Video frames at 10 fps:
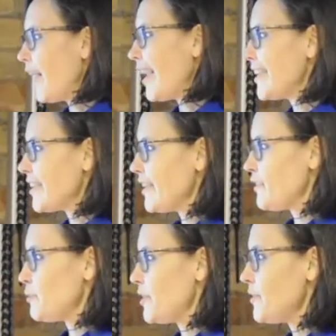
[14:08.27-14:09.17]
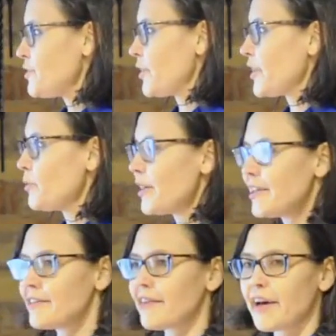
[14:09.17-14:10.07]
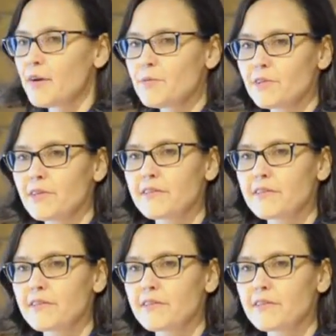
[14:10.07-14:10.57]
Iodine is a bit of a tricky one. It's absolutely